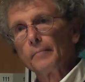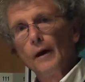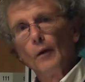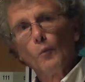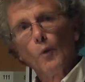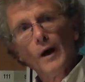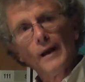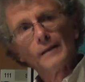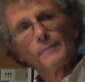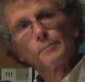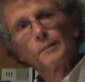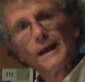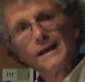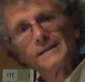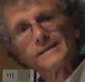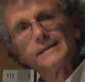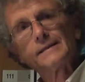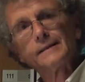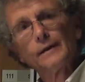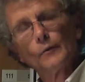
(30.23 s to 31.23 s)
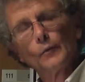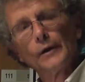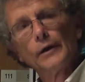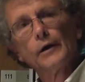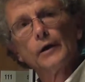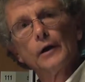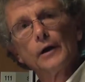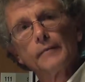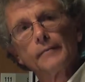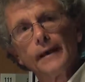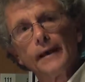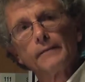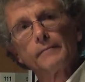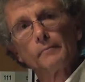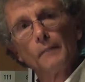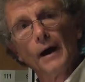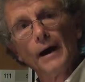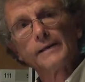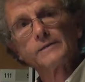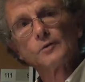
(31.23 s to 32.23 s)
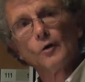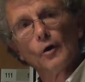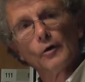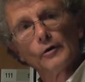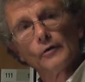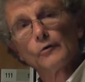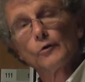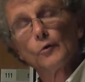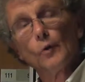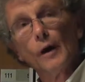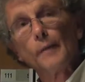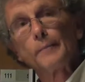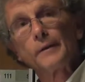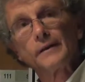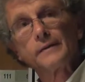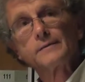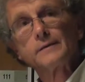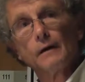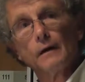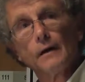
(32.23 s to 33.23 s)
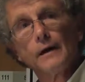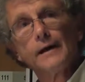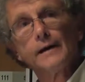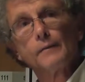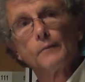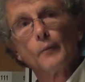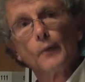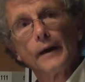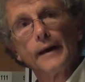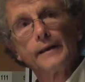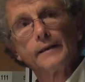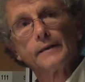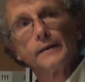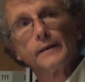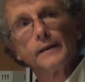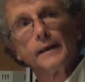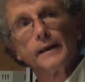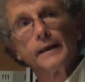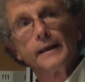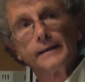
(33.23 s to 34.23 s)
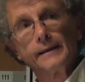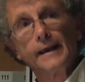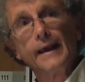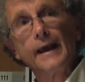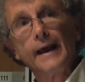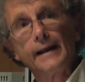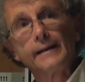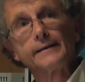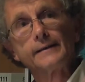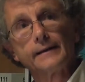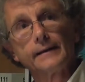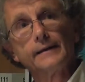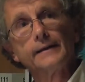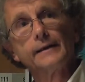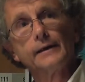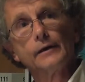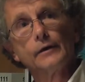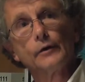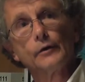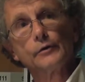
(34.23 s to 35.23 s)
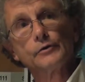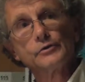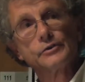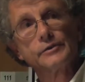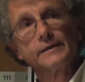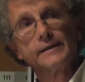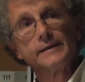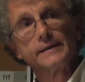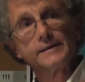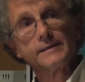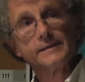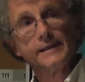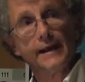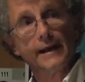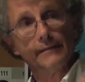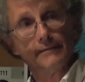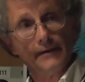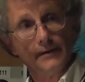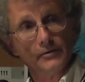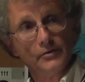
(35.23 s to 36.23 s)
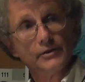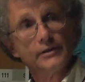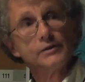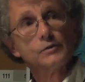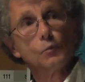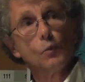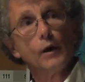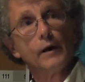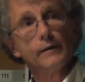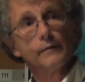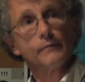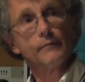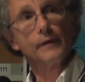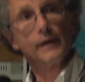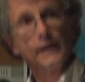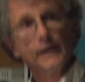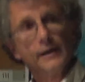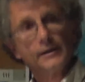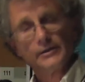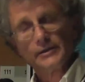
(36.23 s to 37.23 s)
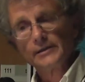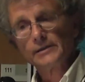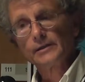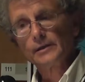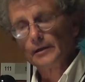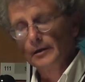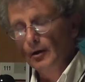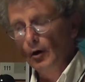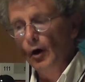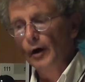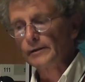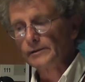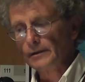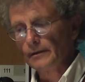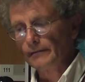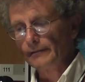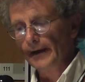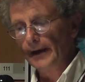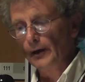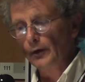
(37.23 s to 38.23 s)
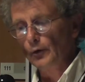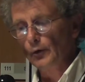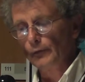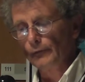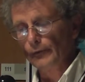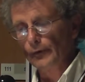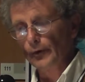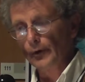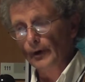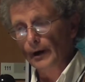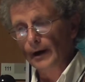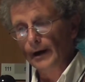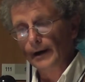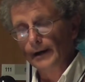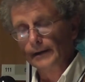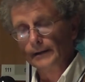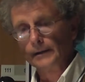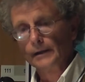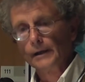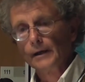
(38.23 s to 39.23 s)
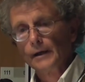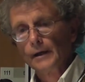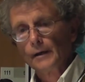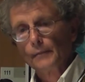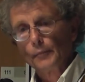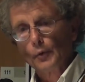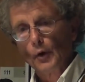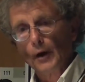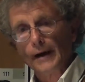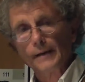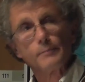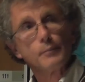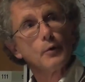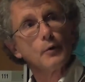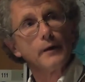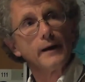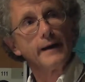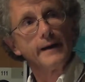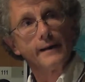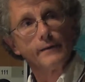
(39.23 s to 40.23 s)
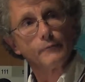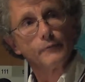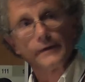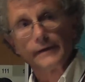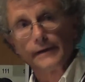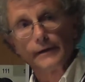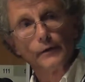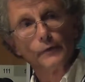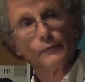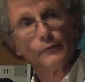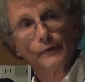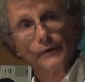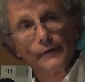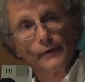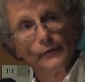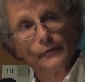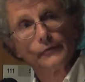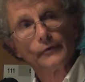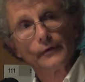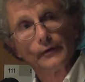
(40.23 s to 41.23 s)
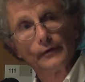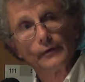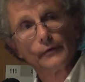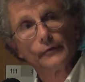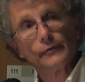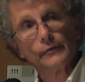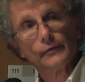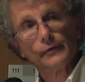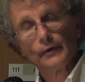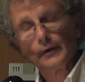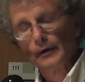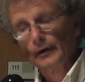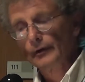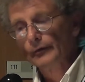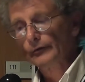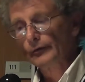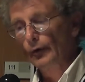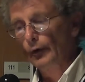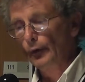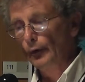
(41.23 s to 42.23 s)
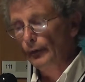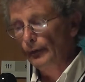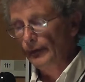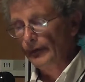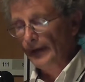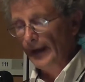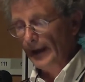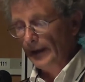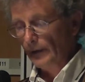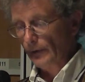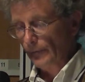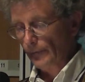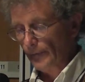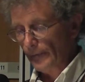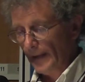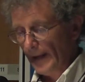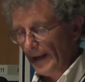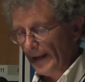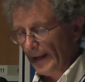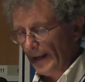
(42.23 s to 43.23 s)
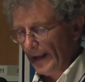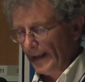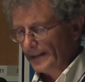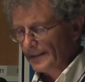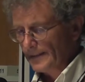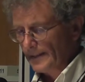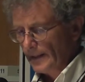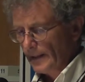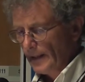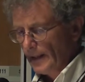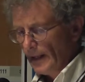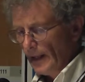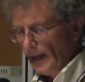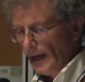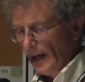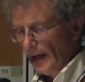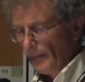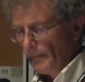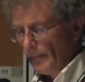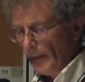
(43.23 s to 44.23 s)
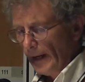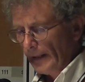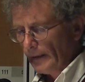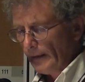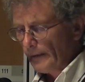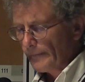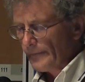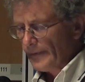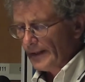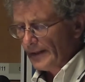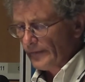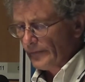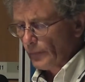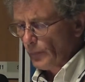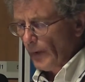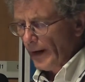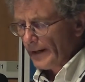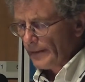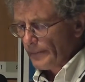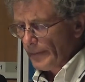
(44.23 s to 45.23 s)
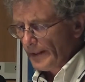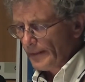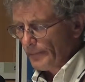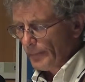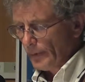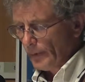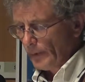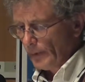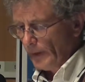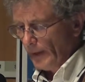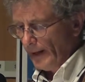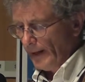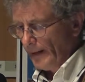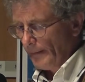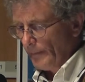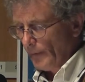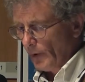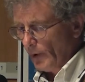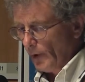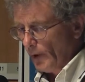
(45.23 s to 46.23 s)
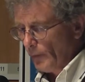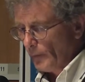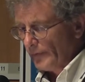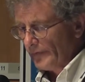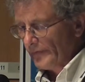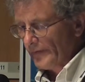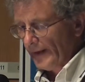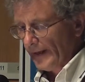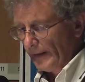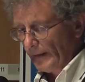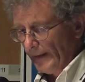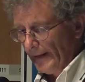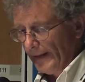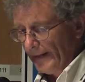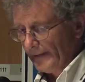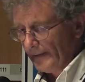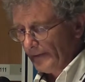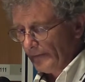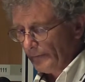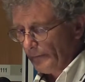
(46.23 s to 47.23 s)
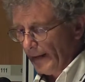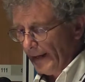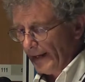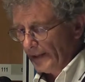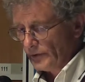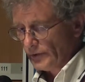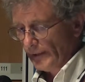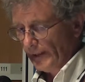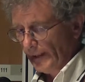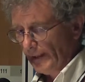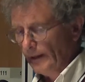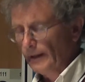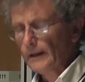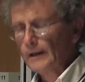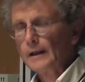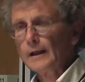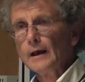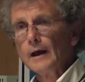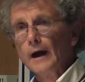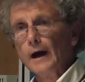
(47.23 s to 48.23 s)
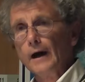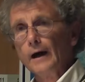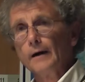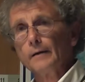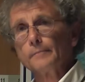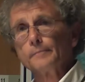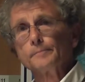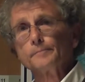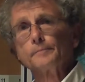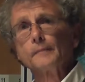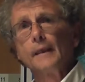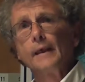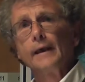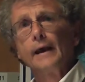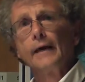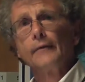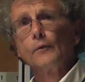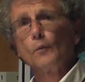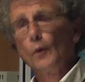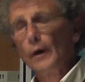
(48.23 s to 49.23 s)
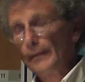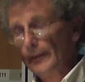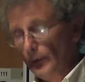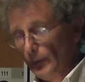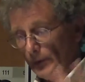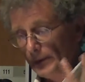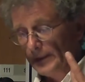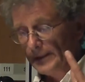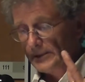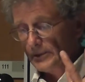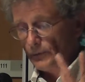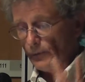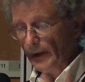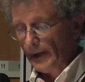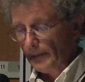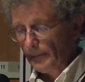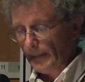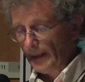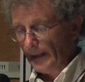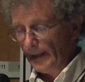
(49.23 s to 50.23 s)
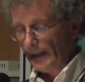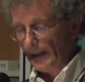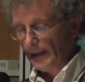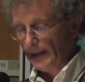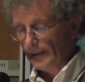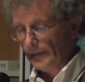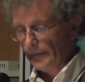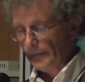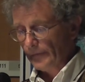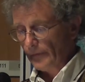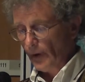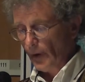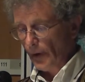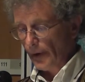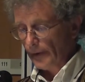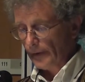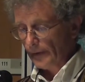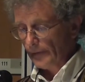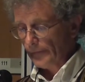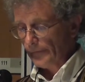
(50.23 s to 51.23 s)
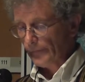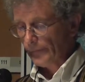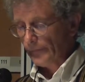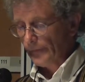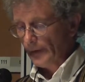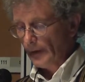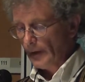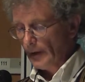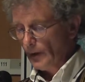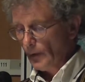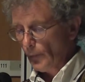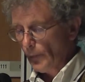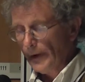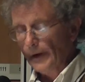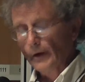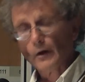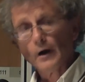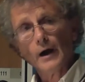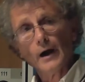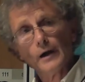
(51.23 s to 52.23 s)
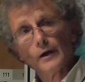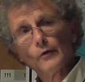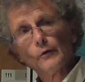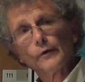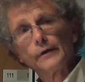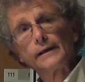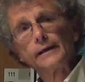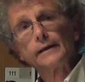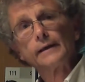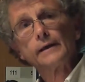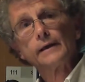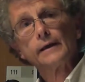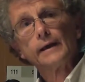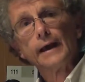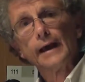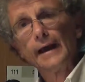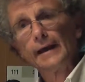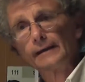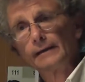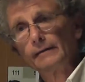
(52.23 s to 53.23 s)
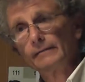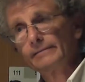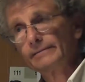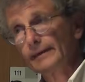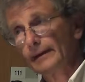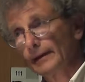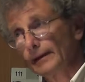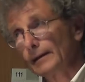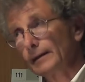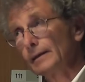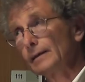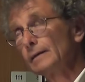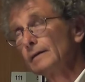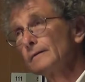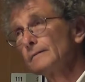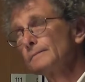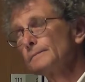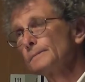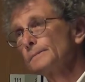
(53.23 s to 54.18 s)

But what a blessing that my daughter grew up at a time when in Canada here she is safe, and she's gone to the Vancouver Pride Parade every year for years and years. So thank you for that. And I love this, white people are always saying land is magic. And the one that really struck me is artists. We are hungry and infinity.